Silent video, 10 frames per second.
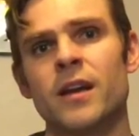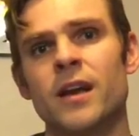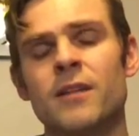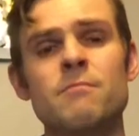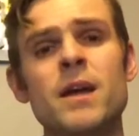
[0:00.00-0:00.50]

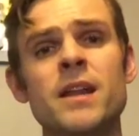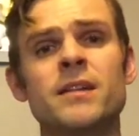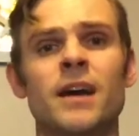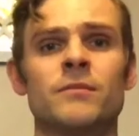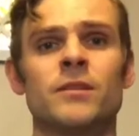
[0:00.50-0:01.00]
and many
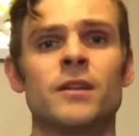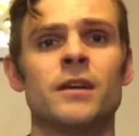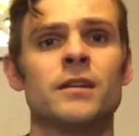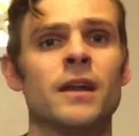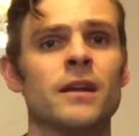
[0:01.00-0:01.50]
times in the
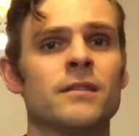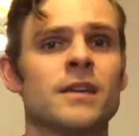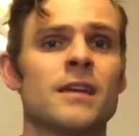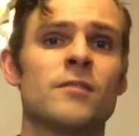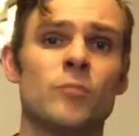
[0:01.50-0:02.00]
1980s
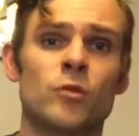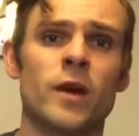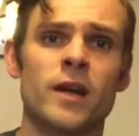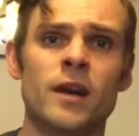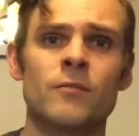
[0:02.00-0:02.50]
gave them
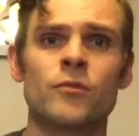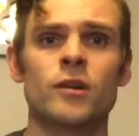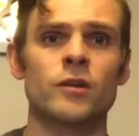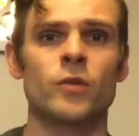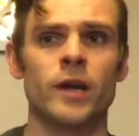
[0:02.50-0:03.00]
great
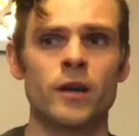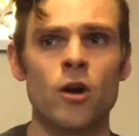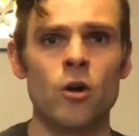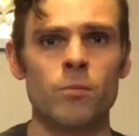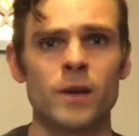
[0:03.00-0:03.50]
comfort and great
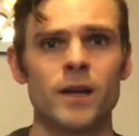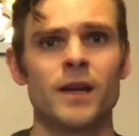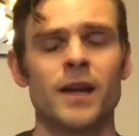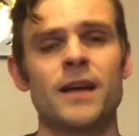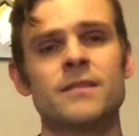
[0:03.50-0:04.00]
hope
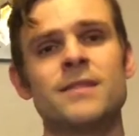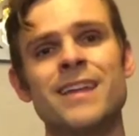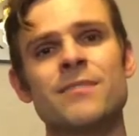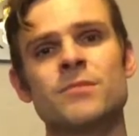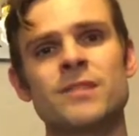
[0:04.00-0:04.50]
as
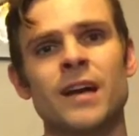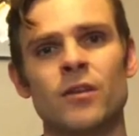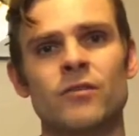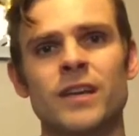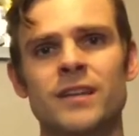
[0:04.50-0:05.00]
they
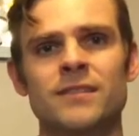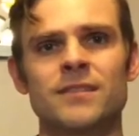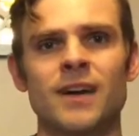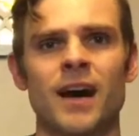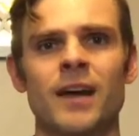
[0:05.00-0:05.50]
themselves
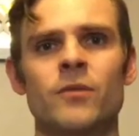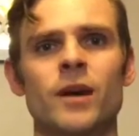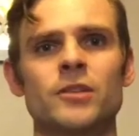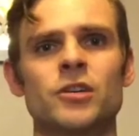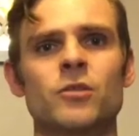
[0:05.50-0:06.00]
inside
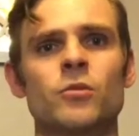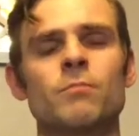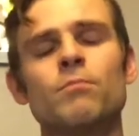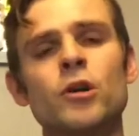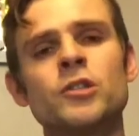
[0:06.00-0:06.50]
Russia were
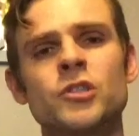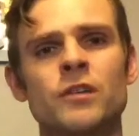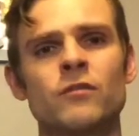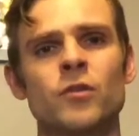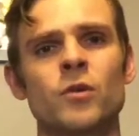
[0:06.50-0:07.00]

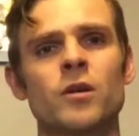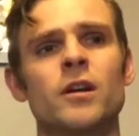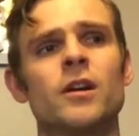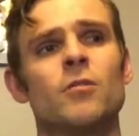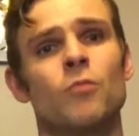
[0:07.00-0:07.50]
pushing for
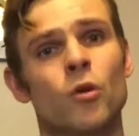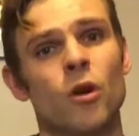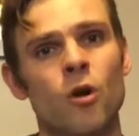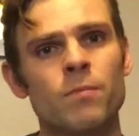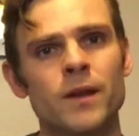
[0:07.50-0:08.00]

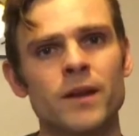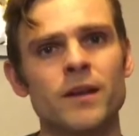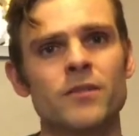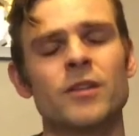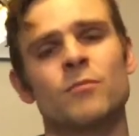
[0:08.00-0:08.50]
more
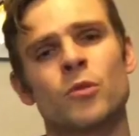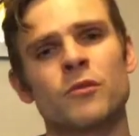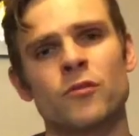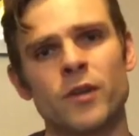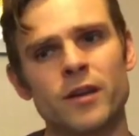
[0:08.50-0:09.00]
openness and more
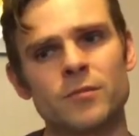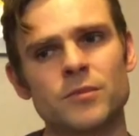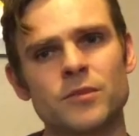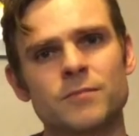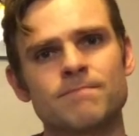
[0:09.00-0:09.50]

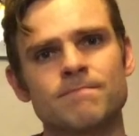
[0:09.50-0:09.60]
freedoms.